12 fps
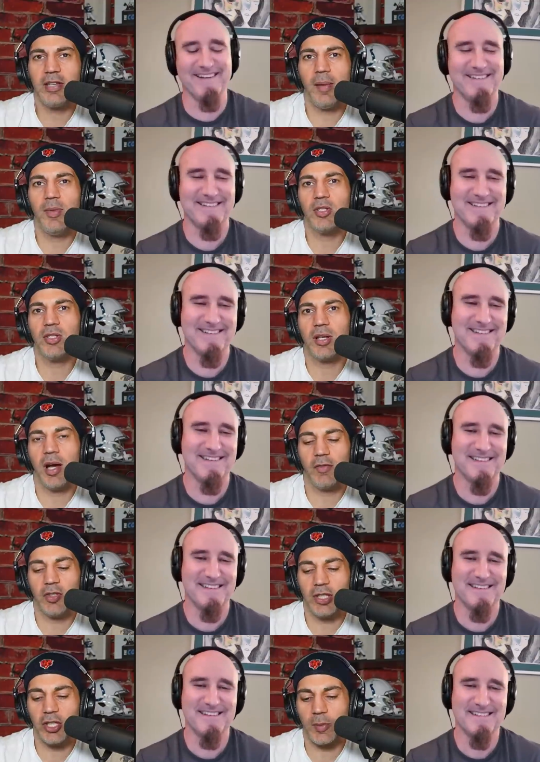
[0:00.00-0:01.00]
Speaker 1: time there's a
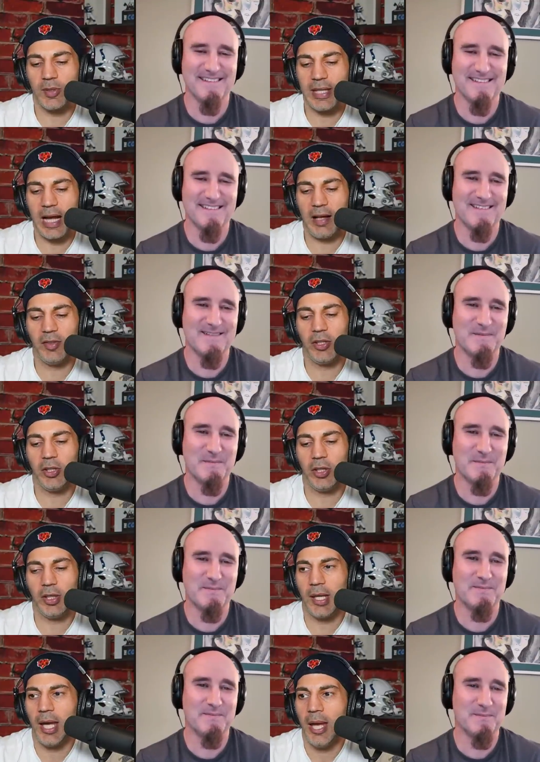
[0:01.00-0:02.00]
conversation with Dalvin
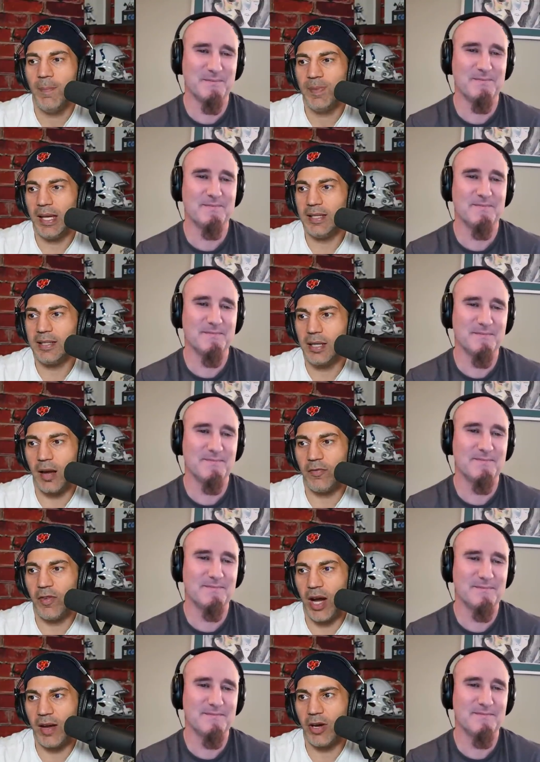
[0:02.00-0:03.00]
Cook, he's
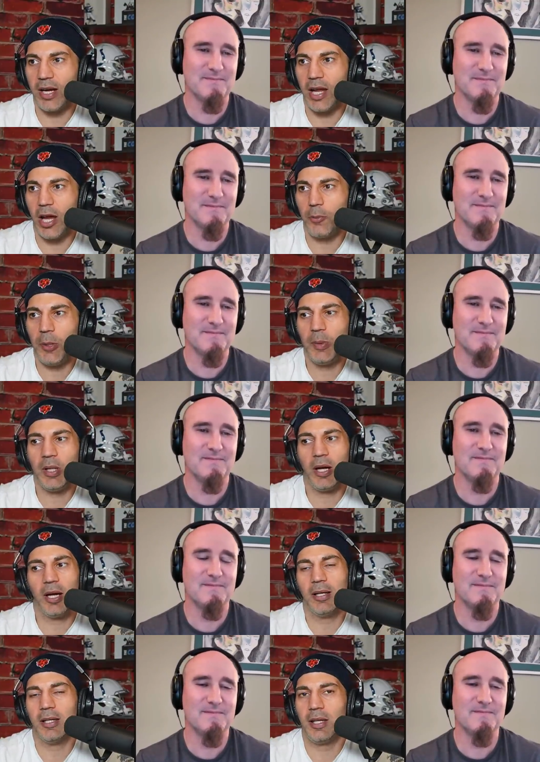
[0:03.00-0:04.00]
top five right now in P P
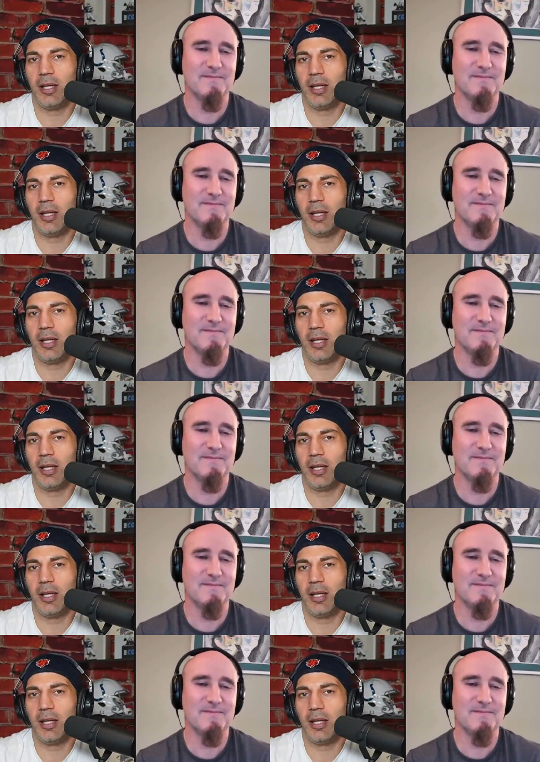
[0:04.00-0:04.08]
R and,